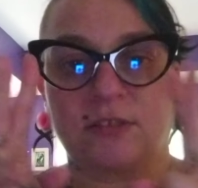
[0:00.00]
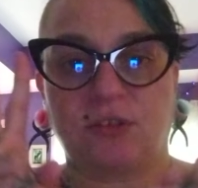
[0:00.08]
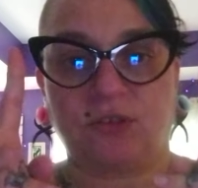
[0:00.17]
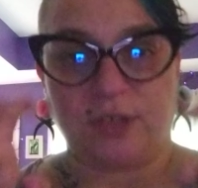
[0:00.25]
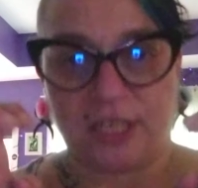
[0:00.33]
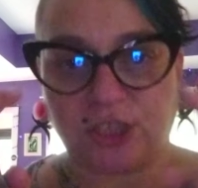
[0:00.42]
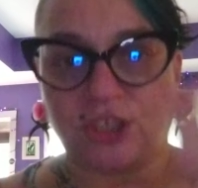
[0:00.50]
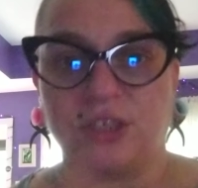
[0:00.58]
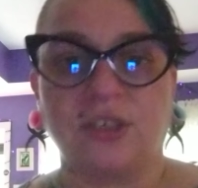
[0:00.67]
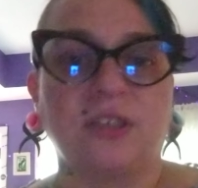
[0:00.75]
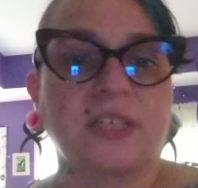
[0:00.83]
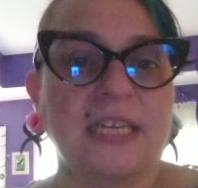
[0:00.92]

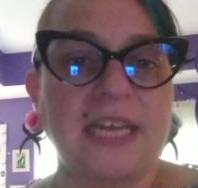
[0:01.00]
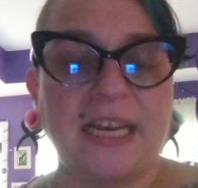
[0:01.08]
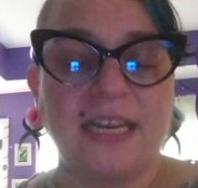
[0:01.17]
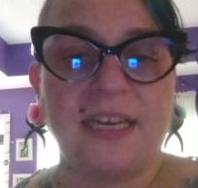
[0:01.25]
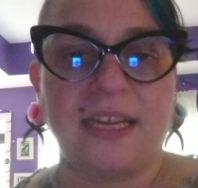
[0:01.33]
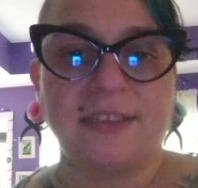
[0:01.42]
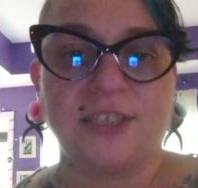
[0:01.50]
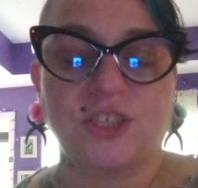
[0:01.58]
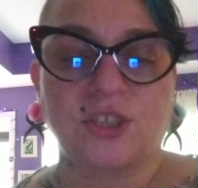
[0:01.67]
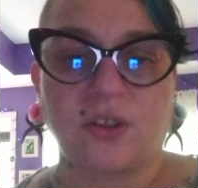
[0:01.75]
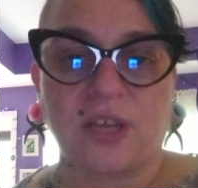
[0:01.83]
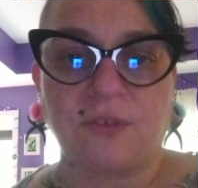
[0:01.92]
traditional Canadian English,
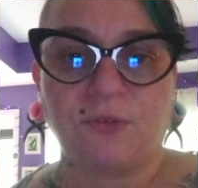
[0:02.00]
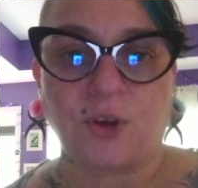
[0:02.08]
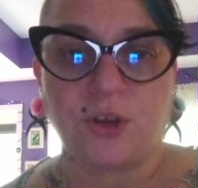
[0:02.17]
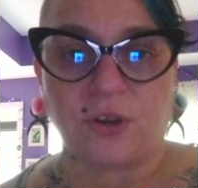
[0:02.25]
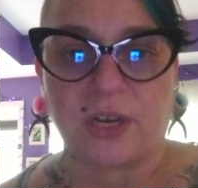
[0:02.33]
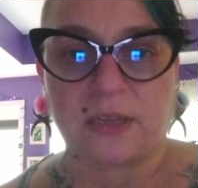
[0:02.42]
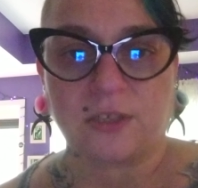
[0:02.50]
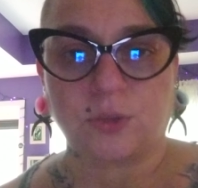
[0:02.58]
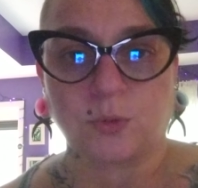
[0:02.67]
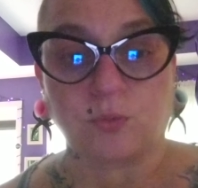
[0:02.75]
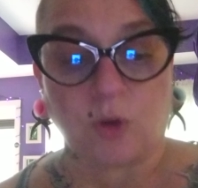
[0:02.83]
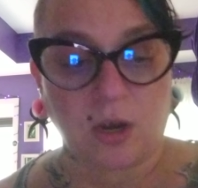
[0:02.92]
so therefore your
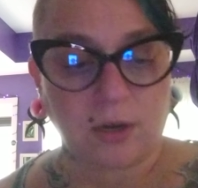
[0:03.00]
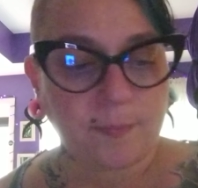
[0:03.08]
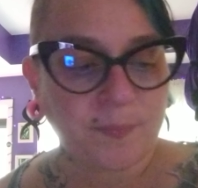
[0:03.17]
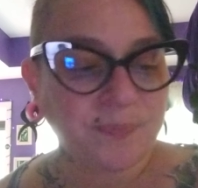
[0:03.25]
English was wrong.